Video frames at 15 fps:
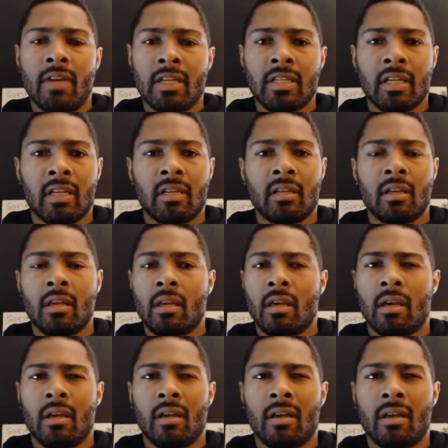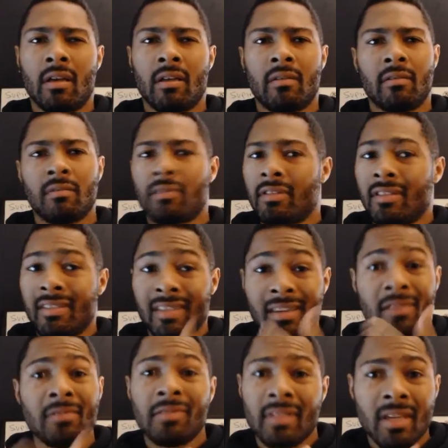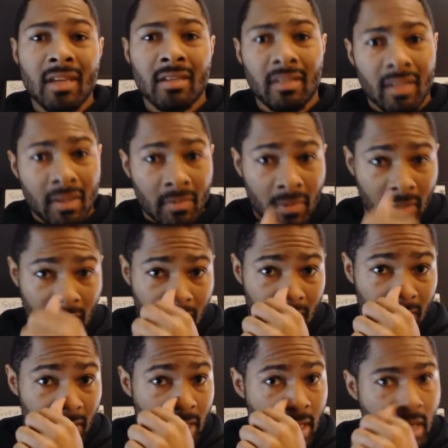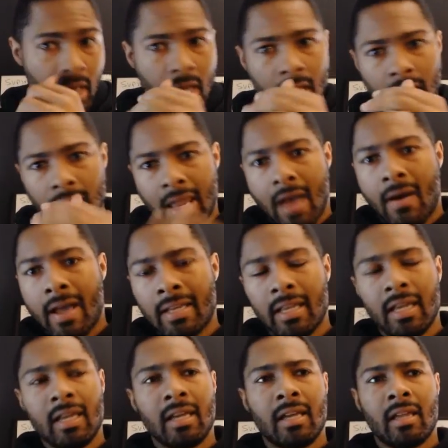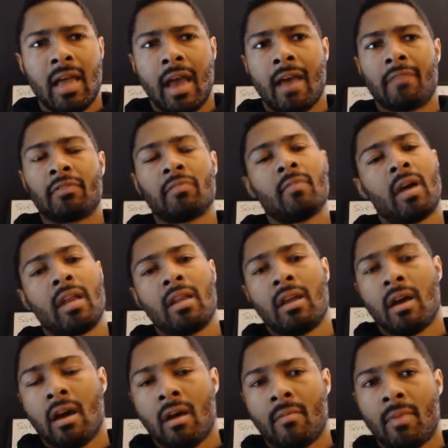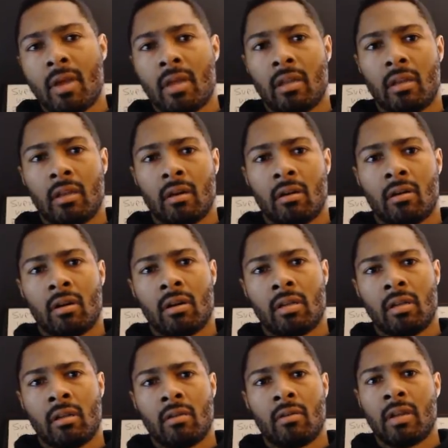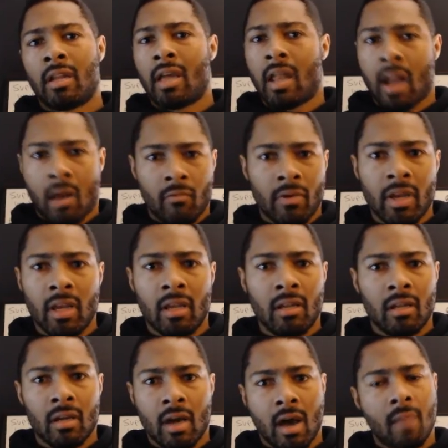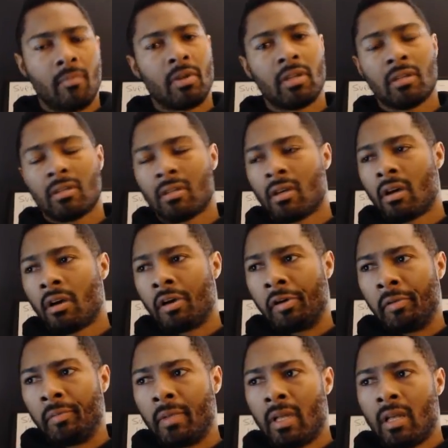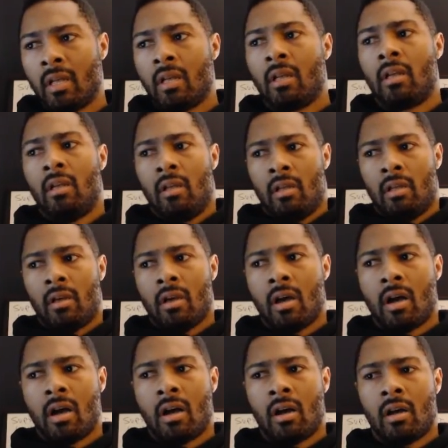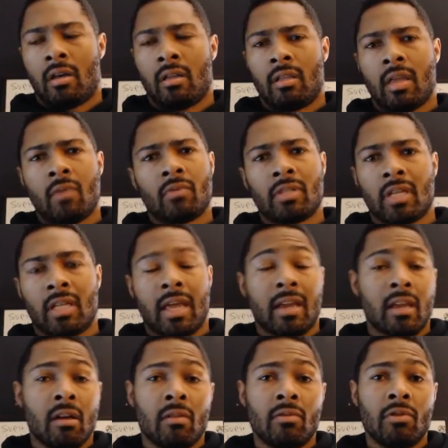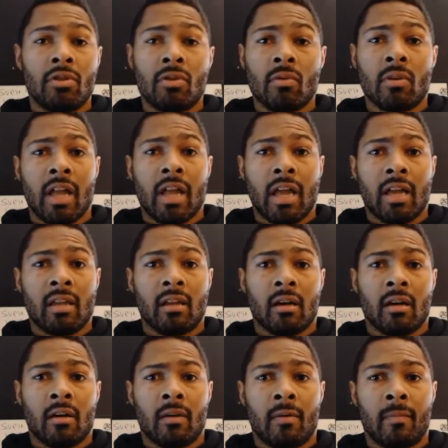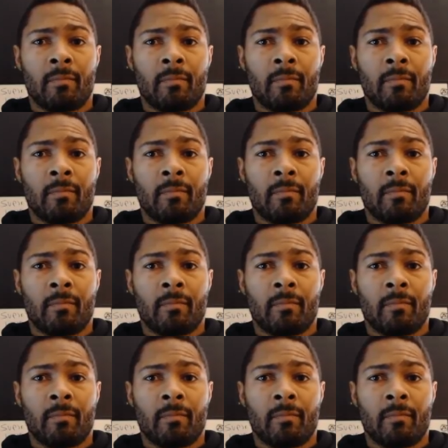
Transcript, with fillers: Vision, still seeing stem cells. Now, I did have somebody comment, you know, and I read the comments. They were saying like, yo, you sure it ain't